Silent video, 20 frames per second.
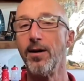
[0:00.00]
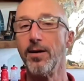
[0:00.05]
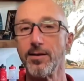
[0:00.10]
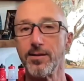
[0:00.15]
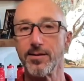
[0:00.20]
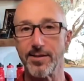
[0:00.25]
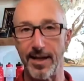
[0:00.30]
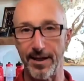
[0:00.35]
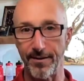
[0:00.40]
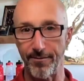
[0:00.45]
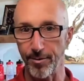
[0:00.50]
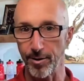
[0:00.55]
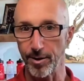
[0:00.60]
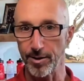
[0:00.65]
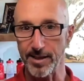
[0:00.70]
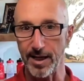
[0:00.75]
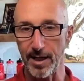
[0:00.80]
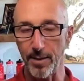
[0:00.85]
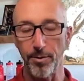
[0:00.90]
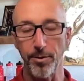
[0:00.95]
say, for
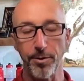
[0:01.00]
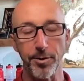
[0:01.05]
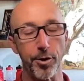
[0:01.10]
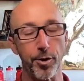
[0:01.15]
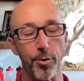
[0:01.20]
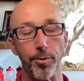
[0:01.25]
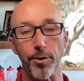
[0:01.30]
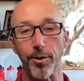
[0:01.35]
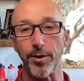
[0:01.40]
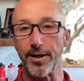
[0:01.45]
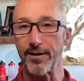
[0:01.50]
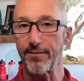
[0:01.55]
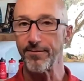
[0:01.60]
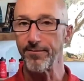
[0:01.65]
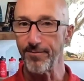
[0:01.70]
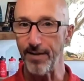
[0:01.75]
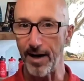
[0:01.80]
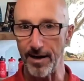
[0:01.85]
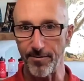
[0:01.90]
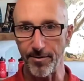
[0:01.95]
example, you're burning
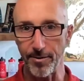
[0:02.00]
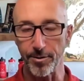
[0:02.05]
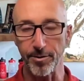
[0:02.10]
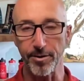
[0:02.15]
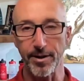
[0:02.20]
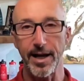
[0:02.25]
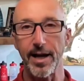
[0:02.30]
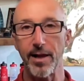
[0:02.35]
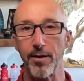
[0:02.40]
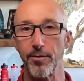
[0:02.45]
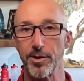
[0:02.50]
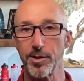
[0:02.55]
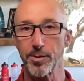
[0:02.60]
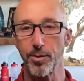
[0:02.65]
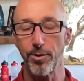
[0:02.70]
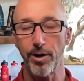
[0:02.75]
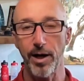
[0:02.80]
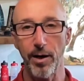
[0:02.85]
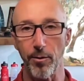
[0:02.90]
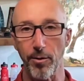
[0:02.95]
500 calories
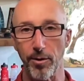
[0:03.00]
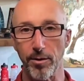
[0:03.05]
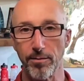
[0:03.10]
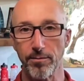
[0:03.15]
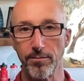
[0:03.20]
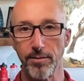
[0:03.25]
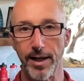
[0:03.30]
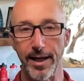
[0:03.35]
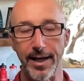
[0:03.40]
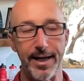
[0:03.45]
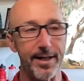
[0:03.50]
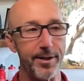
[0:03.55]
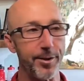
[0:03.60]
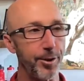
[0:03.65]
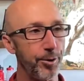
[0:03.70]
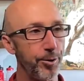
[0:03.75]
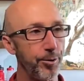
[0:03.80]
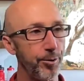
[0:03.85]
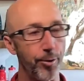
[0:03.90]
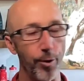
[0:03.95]
per hour and
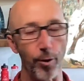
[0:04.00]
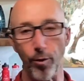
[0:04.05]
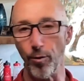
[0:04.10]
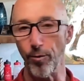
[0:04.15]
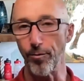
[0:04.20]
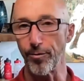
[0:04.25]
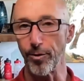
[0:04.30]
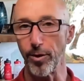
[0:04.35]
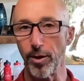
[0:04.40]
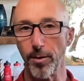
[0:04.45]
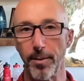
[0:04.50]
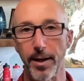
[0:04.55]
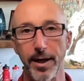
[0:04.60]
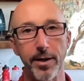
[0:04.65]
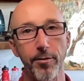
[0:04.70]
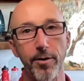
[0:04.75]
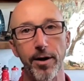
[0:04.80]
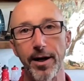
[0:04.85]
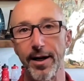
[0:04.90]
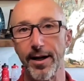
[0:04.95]
you go for a
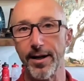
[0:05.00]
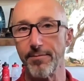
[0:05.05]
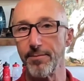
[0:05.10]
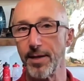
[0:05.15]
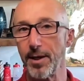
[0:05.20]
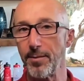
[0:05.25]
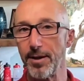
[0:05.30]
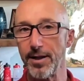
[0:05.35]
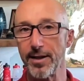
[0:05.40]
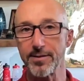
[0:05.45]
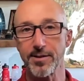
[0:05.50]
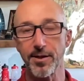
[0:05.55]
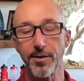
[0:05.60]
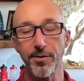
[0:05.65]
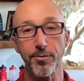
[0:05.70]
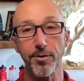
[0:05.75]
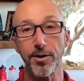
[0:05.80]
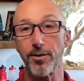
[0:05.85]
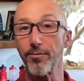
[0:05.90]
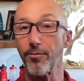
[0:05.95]
bike ride. Maybe it's a
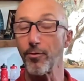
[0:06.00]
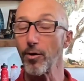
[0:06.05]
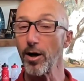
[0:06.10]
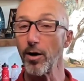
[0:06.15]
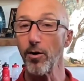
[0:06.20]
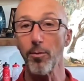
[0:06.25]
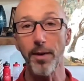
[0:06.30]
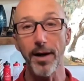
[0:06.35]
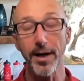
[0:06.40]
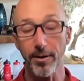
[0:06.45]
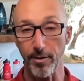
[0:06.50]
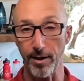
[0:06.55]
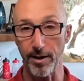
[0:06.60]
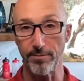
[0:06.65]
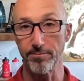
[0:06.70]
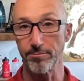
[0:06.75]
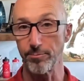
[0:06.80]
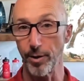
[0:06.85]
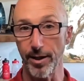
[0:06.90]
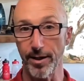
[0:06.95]
3 or 4 hour bike ride,
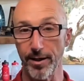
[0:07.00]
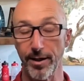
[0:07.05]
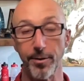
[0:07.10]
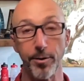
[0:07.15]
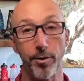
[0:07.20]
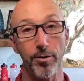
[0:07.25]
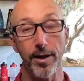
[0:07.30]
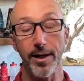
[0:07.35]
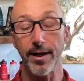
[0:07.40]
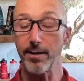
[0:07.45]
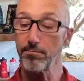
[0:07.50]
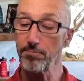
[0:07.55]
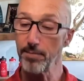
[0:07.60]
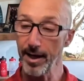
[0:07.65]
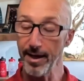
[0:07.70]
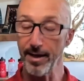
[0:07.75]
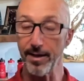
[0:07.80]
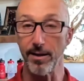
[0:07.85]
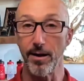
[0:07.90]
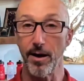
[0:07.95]
right? And you're like,
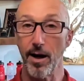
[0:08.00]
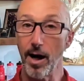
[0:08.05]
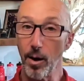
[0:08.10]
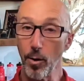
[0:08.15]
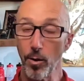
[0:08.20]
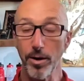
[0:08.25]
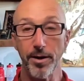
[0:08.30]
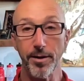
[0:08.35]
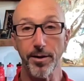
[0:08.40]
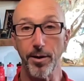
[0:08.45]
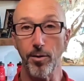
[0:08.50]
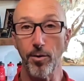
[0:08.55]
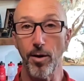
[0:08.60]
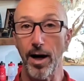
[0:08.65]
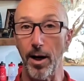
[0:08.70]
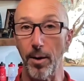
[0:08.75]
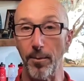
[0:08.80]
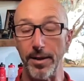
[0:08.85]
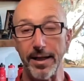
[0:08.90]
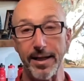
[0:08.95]
hey, I want to know
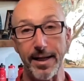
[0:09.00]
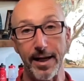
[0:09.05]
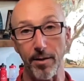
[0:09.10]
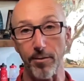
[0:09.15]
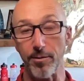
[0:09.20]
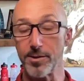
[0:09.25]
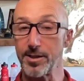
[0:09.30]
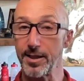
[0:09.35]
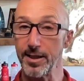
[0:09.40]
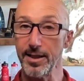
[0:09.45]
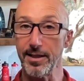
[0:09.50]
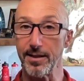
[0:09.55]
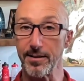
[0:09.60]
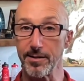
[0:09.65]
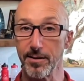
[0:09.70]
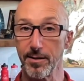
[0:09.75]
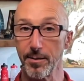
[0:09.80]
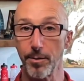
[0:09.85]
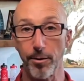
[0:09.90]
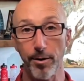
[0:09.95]
how many calories to eat
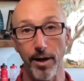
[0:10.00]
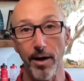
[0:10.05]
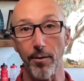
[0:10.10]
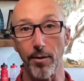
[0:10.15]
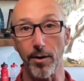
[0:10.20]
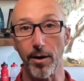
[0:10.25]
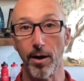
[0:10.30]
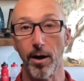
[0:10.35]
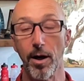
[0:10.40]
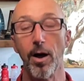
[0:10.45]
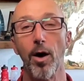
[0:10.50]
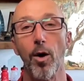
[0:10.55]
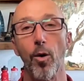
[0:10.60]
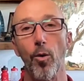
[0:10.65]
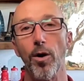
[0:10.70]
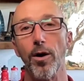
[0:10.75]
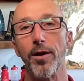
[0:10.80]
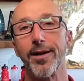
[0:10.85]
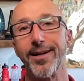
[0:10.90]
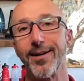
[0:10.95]
per hour.
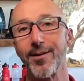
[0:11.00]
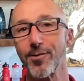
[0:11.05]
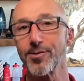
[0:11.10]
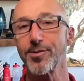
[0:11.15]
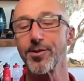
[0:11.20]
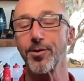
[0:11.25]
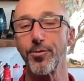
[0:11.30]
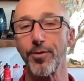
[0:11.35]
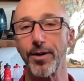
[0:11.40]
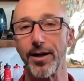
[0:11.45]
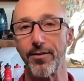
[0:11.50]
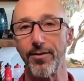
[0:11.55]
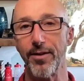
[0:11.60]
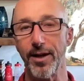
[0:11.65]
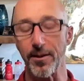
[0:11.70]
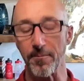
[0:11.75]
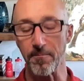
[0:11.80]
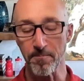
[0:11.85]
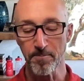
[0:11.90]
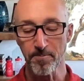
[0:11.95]
Well, here's the great
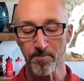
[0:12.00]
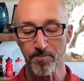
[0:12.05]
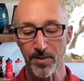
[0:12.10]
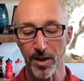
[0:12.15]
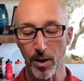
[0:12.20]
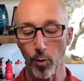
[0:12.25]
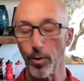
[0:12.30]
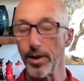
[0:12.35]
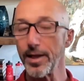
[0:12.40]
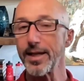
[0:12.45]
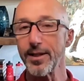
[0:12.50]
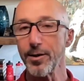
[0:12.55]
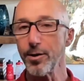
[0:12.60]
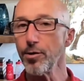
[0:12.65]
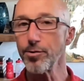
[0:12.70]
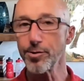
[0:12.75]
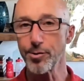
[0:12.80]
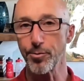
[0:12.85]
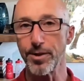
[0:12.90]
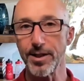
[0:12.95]
thing. We can
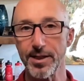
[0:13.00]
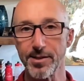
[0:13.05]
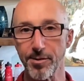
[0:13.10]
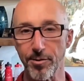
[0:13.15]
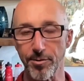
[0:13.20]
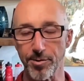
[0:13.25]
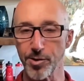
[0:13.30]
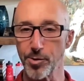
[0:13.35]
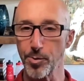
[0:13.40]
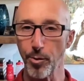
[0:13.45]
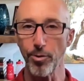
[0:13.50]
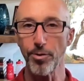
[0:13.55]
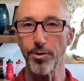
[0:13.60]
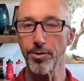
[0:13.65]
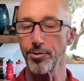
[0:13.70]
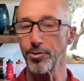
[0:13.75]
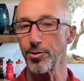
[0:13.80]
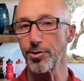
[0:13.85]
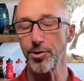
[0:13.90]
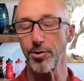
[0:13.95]
use research. Sport
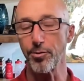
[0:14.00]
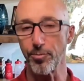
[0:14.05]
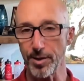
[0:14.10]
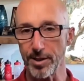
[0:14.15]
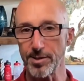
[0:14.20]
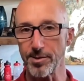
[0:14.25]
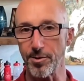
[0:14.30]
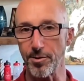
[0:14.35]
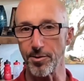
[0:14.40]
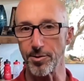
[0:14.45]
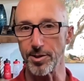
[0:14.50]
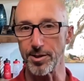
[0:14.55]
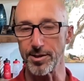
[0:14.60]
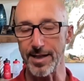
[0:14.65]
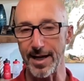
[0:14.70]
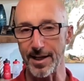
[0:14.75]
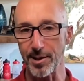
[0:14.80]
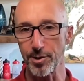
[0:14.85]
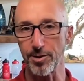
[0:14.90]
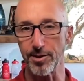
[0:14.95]
nutrition research is
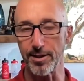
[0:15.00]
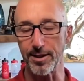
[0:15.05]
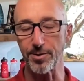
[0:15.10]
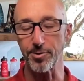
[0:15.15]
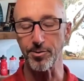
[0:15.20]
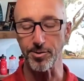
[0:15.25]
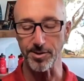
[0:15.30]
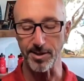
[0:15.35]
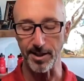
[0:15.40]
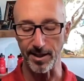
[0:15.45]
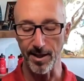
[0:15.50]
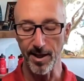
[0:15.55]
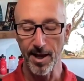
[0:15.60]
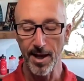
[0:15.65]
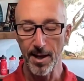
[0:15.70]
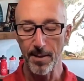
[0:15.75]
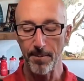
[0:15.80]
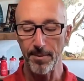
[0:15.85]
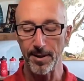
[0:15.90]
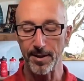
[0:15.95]
actually interesting
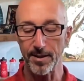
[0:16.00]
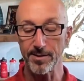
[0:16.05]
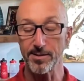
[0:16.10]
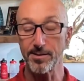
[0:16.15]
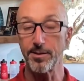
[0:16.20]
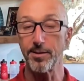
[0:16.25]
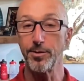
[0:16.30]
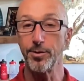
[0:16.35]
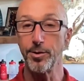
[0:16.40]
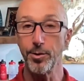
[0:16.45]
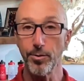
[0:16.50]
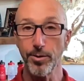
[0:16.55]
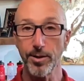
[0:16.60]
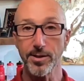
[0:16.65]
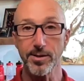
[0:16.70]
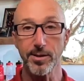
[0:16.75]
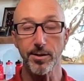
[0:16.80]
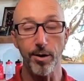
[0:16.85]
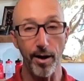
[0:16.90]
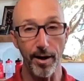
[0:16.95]
because the
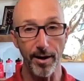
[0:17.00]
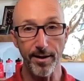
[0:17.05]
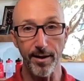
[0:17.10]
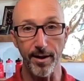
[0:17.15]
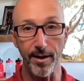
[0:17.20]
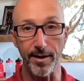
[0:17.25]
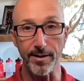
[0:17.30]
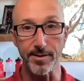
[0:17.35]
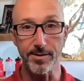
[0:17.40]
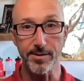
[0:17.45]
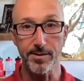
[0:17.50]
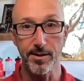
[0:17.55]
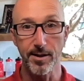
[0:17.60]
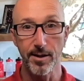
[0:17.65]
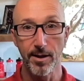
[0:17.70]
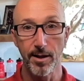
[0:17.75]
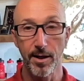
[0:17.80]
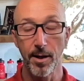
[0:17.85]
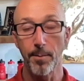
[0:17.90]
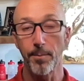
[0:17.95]
newest guidelines
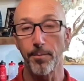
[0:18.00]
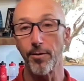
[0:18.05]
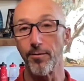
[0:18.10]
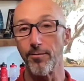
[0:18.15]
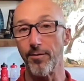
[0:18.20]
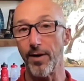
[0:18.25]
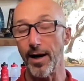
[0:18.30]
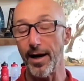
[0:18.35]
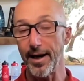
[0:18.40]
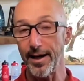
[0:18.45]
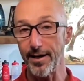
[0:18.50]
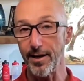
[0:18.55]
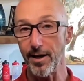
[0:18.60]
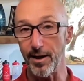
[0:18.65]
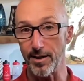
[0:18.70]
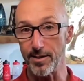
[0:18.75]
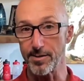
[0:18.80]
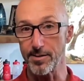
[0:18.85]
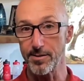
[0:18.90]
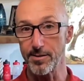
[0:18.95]
provide
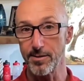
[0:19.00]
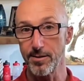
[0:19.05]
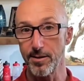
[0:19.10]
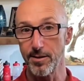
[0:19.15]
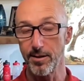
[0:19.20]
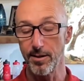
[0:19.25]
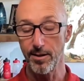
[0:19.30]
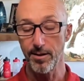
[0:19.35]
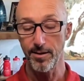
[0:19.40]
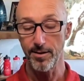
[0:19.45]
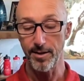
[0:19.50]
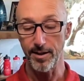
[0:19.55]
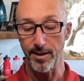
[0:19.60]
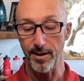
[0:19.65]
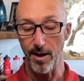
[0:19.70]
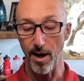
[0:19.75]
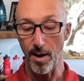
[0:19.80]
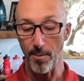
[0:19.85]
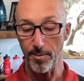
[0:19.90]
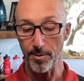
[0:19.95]
us
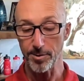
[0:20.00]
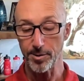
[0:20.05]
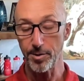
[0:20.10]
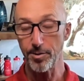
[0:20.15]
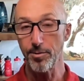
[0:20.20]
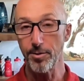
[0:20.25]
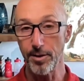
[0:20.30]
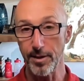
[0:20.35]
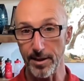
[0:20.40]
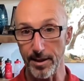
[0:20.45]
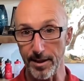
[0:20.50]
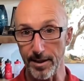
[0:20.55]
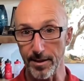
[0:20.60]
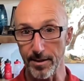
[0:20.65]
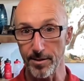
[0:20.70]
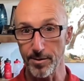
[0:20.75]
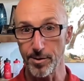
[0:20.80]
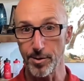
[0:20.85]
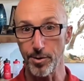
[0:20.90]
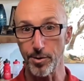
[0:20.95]
the
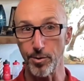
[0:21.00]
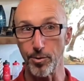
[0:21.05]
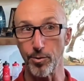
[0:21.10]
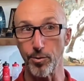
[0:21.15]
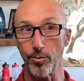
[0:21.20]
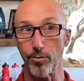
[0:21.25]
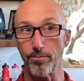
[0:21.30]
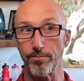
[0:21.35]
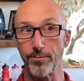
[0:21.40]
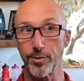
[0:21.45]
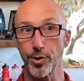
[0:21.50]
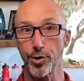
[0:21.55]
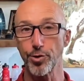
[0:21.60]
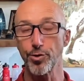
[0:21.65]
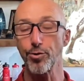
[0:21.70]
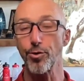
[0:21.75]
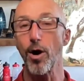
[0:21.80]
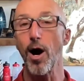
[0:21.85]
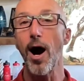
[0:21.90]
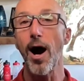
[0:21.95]
opportunity to
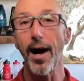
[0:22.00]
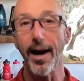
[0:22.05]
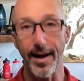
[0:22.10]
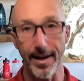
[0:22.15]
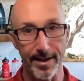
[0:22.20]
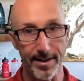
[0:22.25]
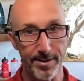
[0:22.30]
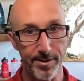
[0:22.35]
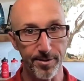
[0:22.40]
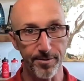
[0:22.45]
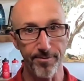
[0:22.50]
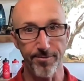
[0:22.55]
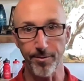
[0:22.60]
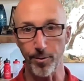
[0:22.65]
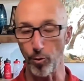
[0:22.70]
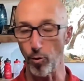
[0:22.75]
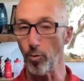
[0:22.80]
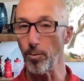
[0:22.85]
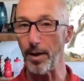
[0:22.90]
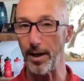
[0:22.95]
try to
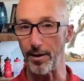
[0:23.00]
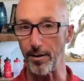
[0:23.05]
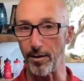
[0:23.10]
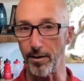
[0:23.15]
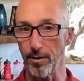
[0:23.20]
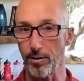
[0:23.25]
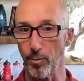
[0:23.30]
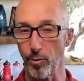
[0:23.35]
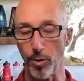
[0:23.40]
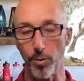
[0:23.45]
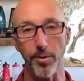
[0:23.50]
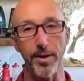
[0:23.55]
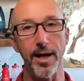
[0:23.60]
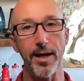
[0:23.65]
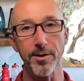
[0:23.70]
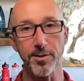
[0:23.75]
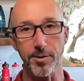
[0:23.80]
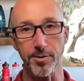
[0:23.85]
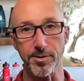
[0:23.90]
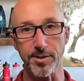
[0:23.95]
fuel better when we
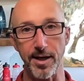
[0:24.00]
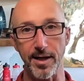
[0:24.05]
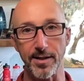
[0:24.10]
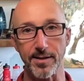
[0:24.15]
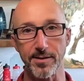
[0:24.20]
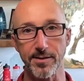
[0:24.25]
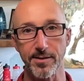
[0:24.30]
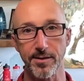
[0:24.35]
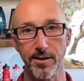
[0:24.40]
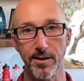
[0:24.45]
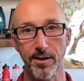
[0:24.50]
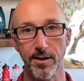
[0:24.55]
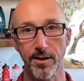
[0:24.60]
exercise.